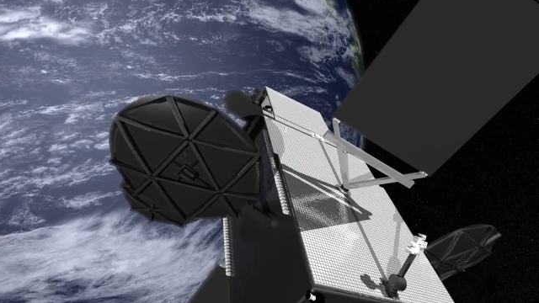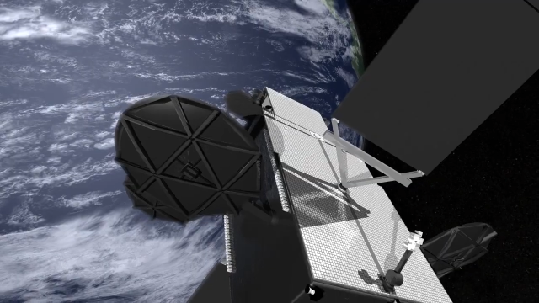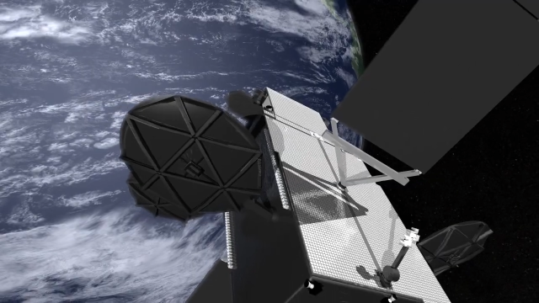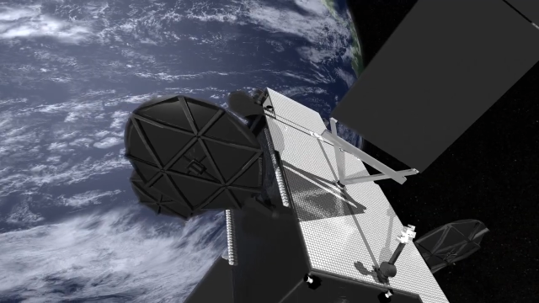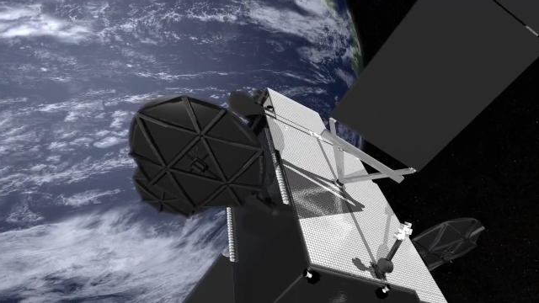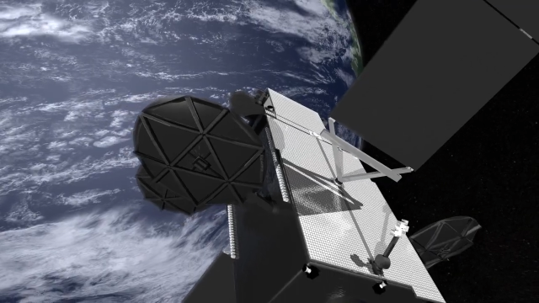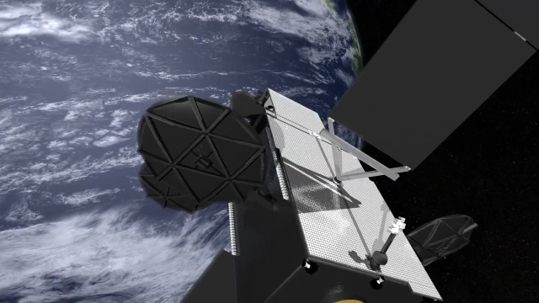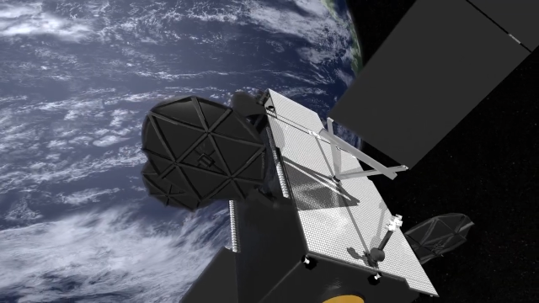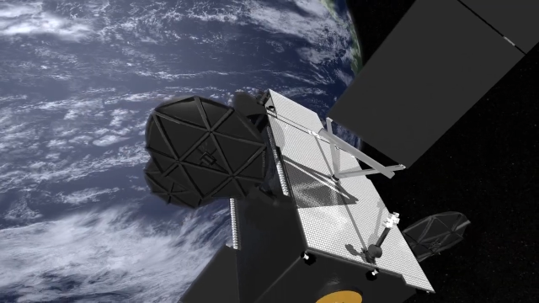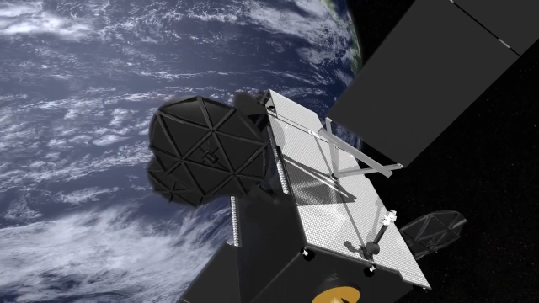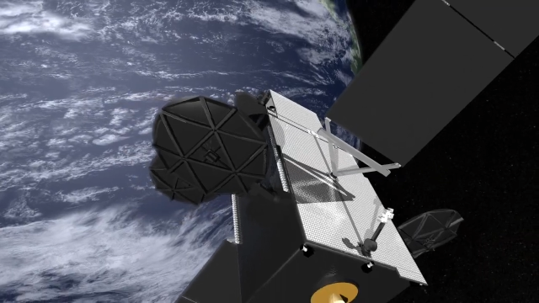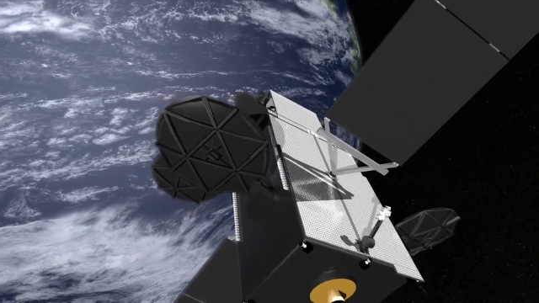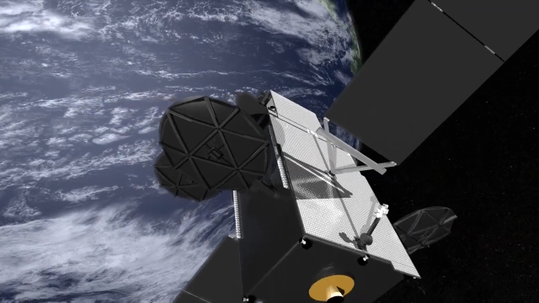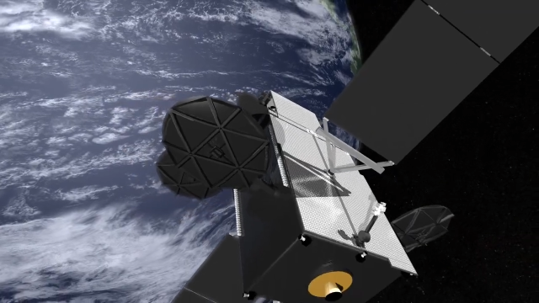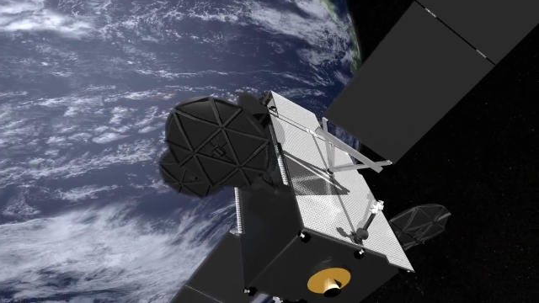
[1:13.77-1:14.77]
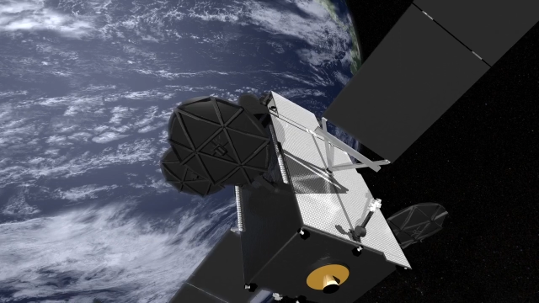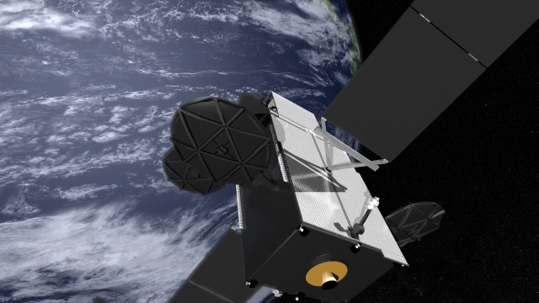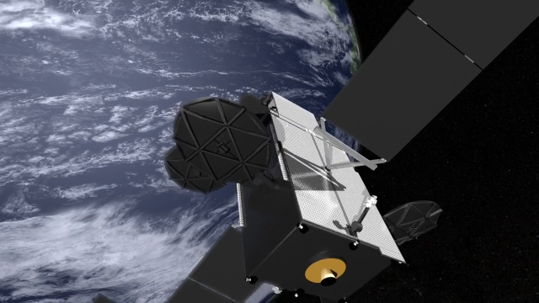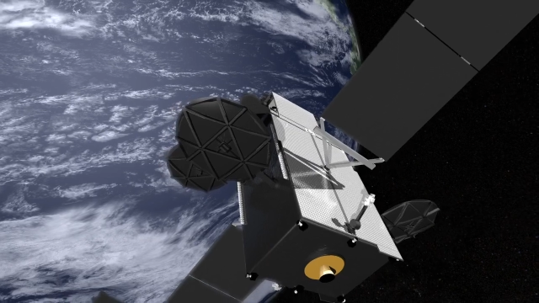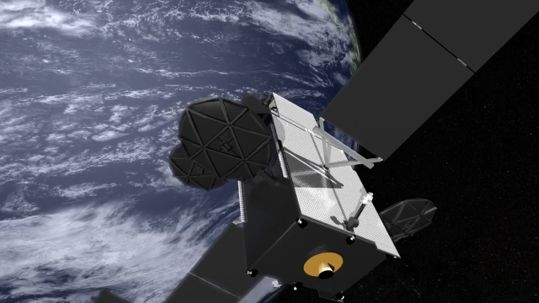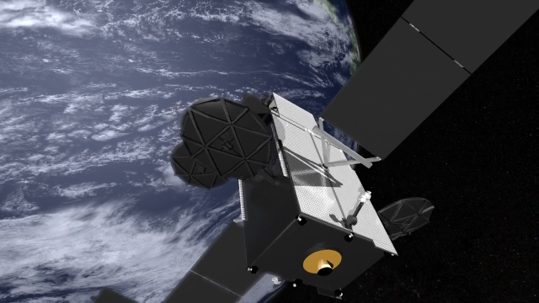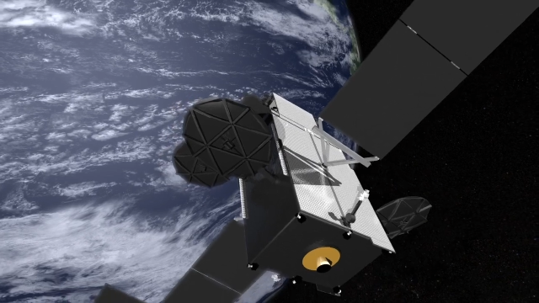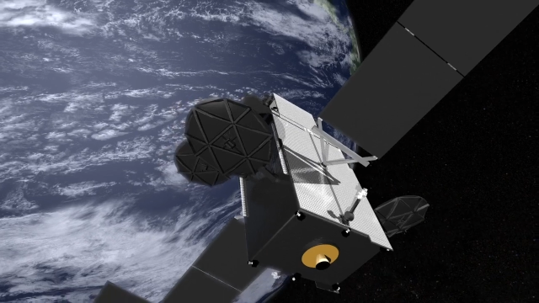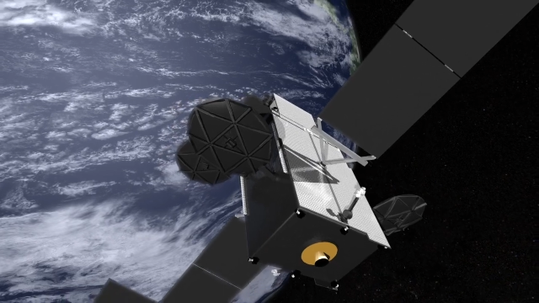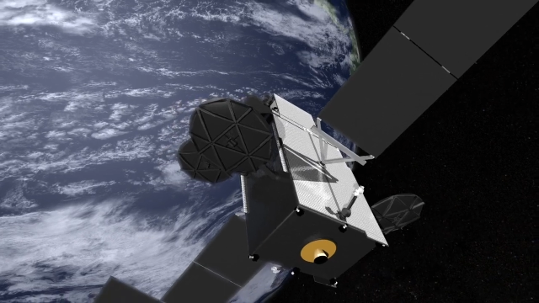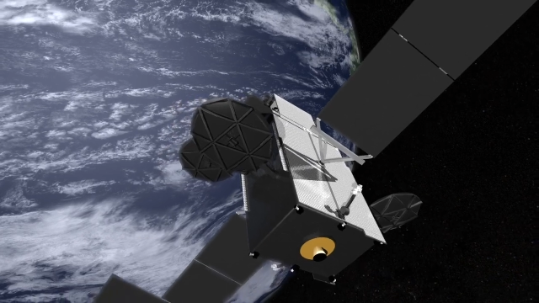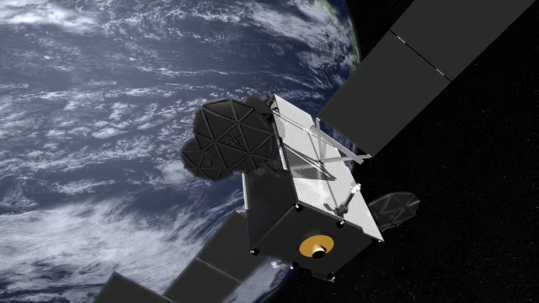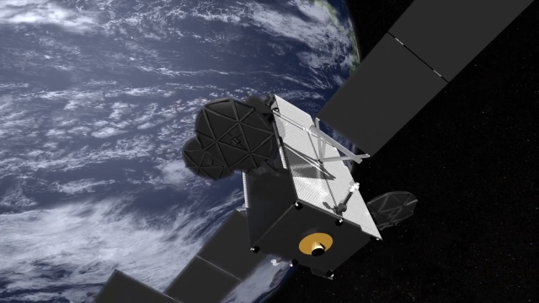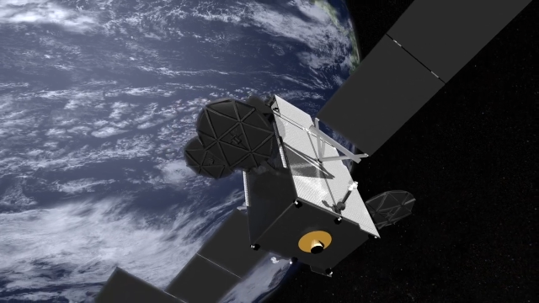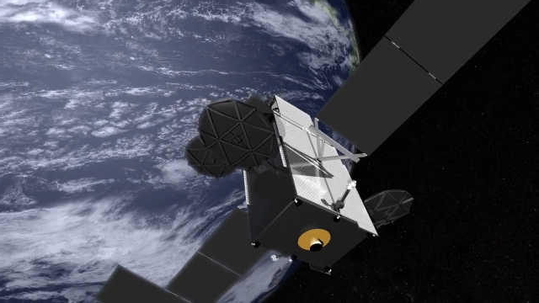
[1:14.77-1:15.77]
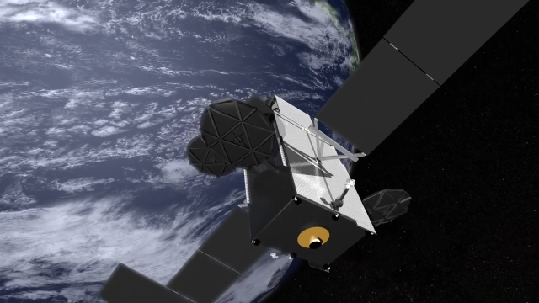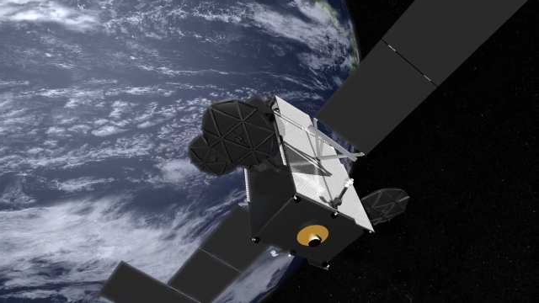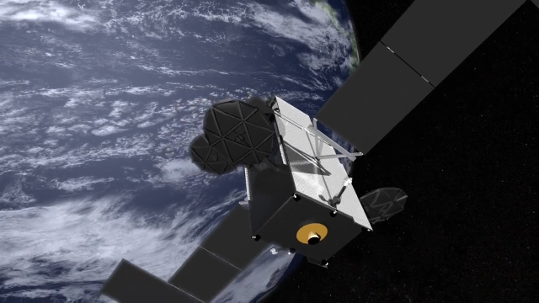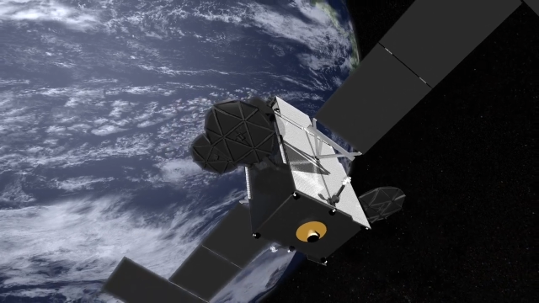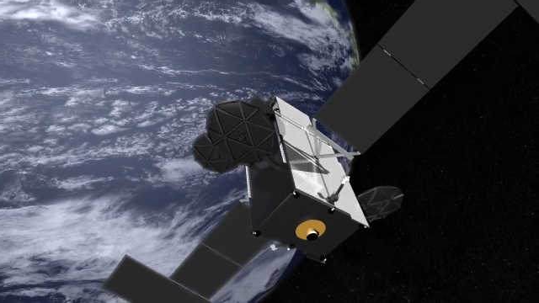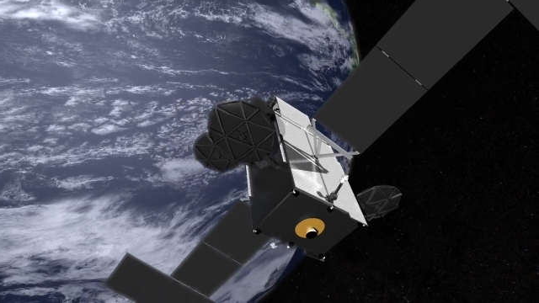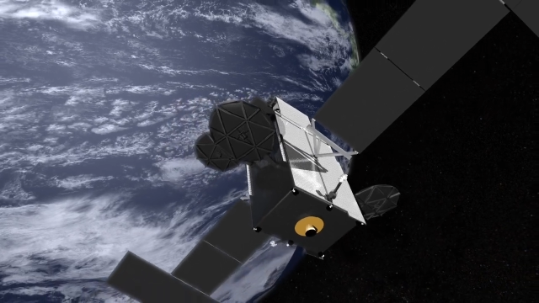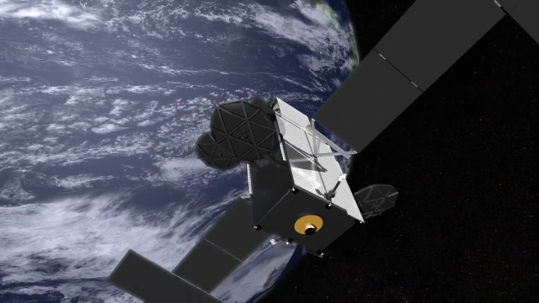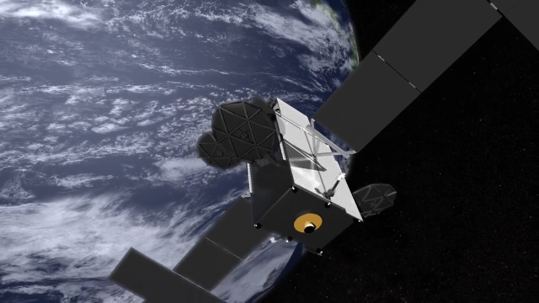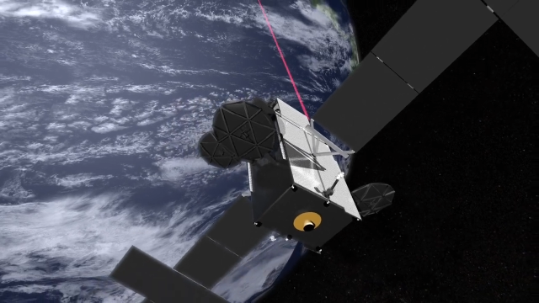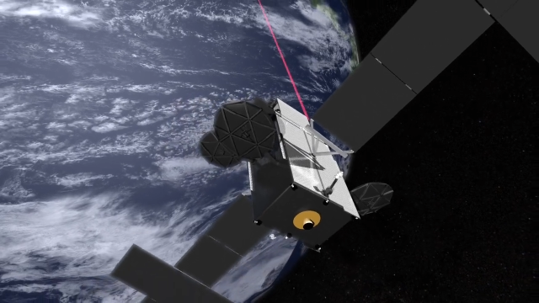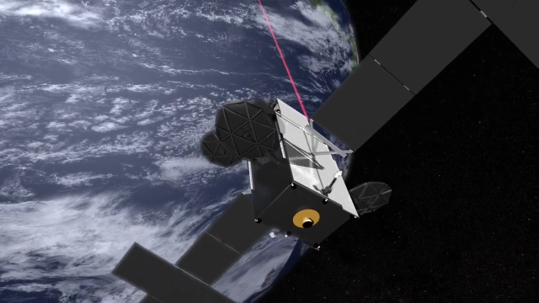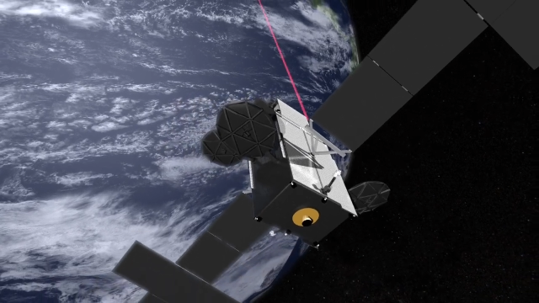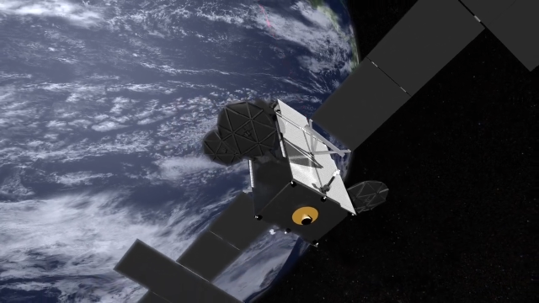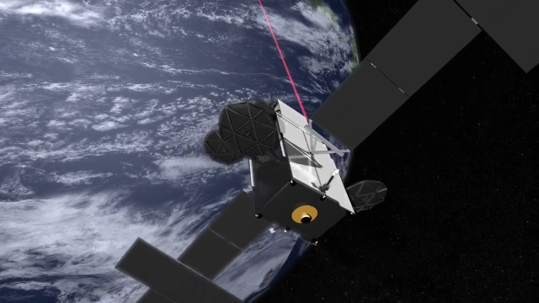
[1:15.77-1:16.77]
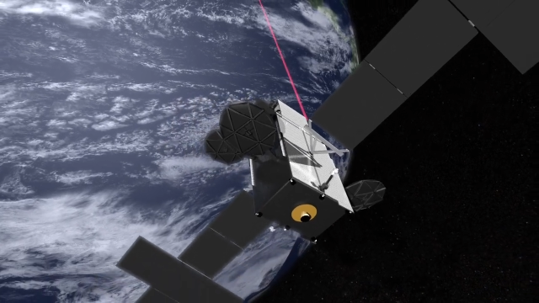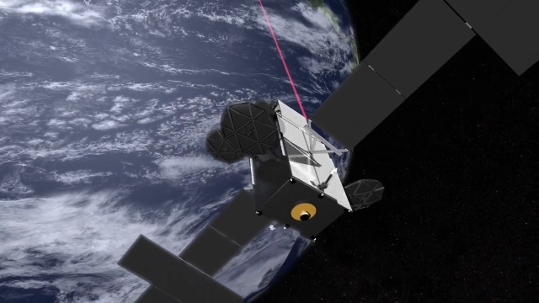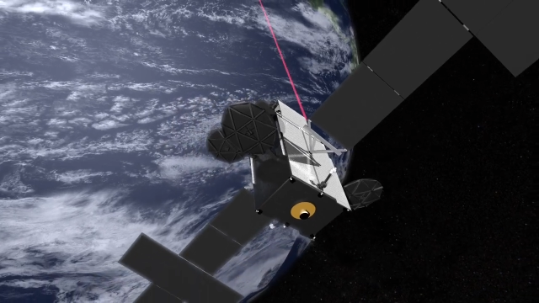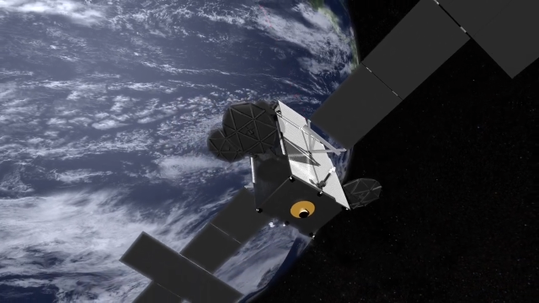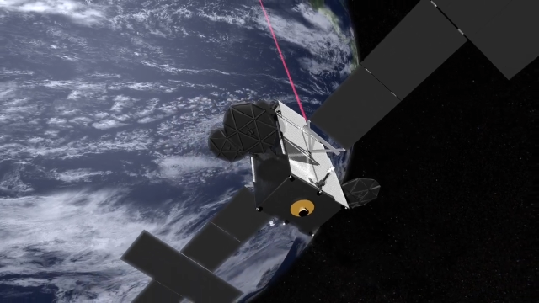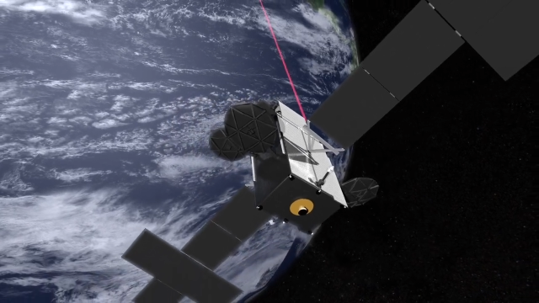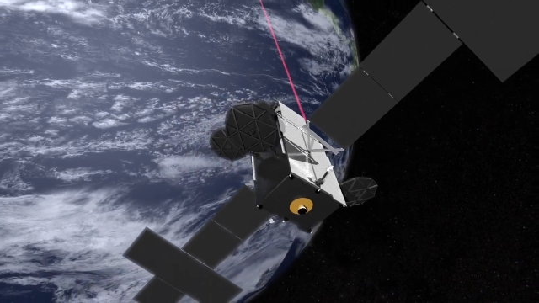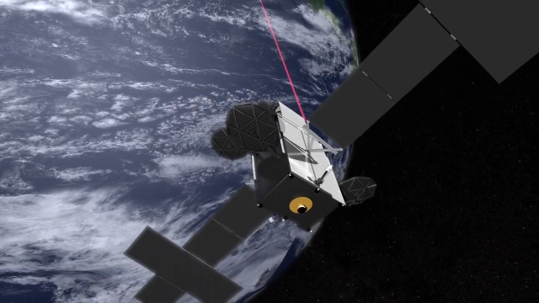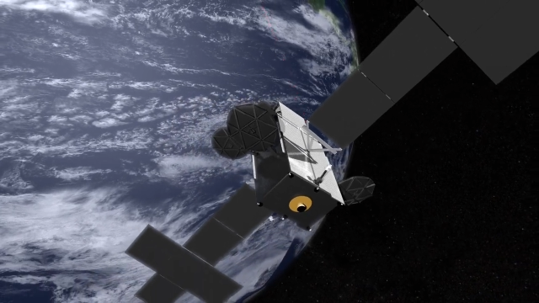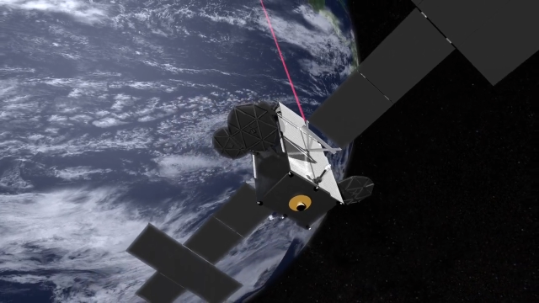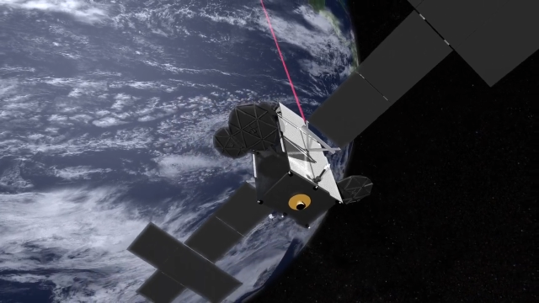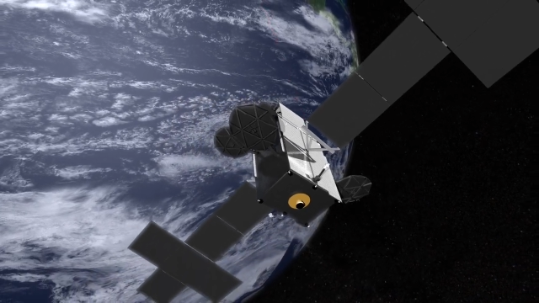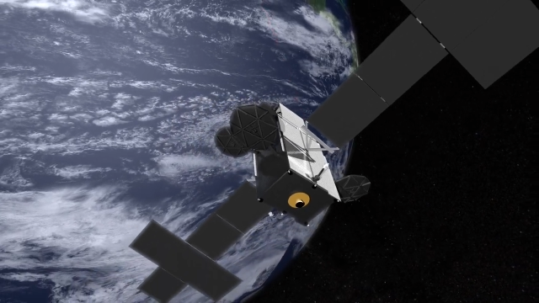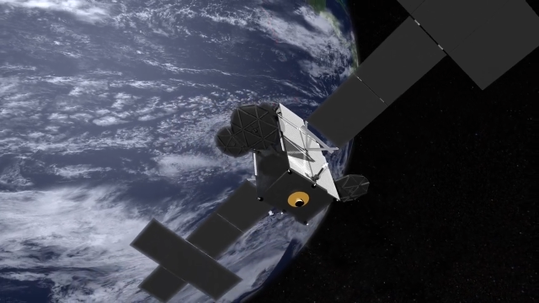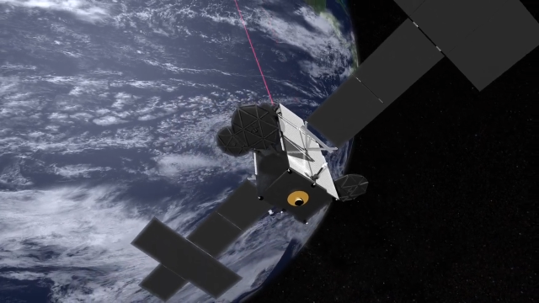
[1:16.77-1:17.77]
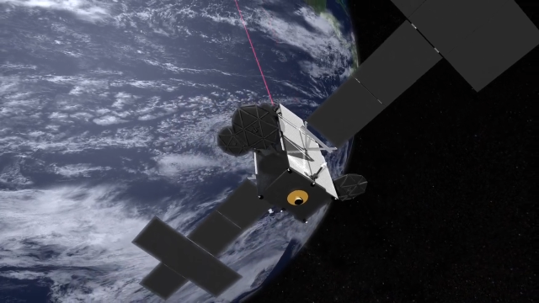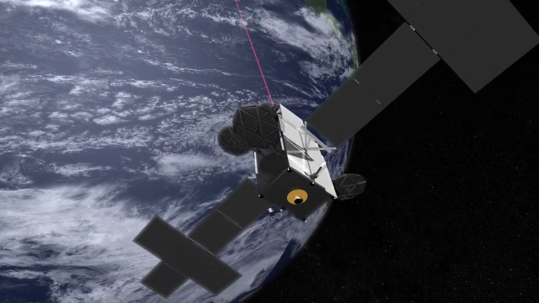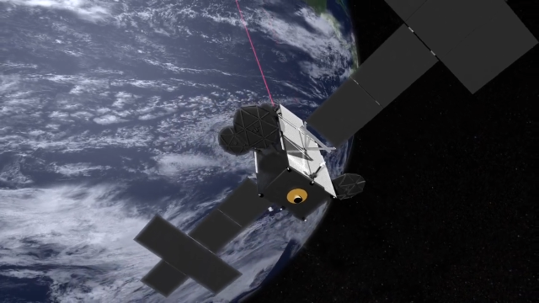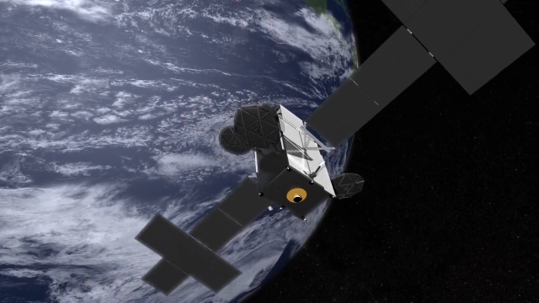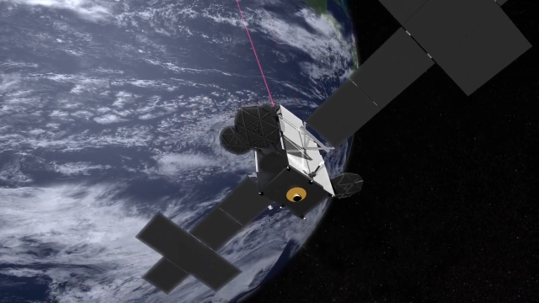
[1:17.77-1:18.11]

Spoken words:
[unreadable: no face in view]